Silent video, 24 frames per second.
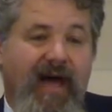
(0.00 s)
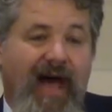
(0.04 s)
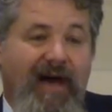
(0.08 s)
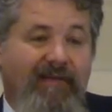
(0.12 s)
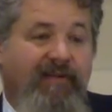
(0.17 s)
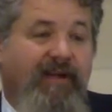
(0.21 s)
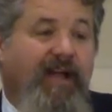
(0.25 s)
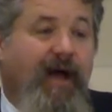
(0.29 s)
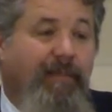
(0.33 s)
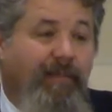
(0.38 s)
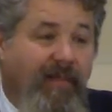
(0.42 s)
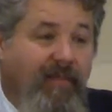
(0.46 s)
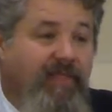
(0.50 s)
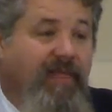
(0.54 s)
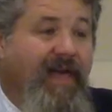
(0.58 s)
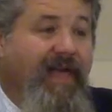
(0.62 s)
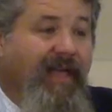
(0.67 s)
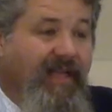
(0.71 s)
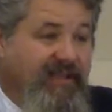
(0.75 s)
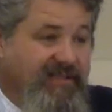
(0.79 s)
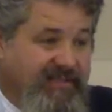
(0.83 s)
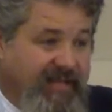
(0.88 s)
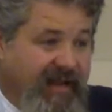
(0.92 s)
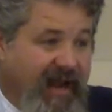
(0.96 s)
I have a couple of
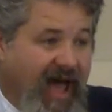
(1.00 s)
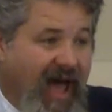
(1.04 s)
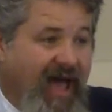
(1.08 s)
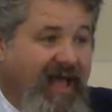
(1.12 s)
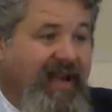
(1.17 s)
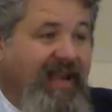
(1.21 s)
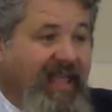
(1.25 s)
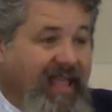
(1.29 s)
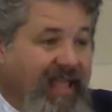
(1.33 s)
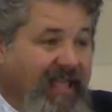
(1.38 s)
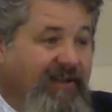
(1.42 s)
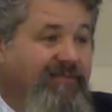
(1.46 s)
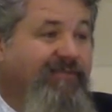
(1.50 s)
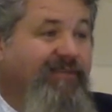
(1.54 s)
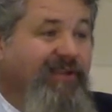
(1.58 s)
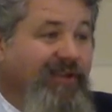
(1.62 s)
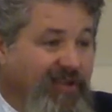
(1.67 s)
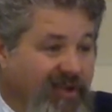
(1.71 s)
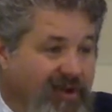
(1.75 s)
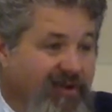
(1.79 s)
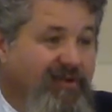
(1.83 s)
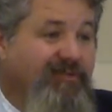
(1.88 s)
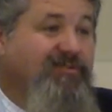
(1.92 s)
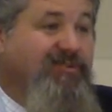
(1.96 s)
things that I need for
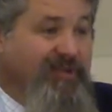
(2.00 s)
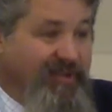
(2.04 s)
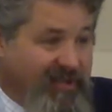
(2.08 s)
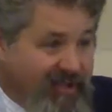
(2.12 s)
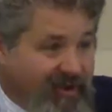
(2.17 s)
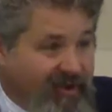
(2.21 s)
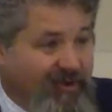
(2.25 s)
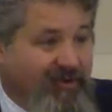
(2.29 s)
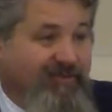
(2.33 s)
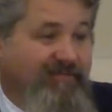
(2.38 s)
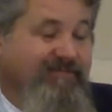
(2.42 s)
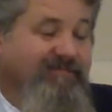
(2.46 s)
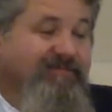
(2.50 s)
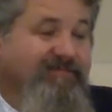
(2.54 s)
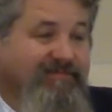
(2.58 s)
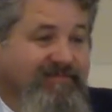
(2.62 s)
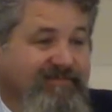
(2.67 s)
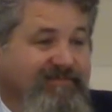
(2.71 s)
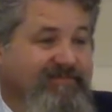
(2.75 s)
you to do.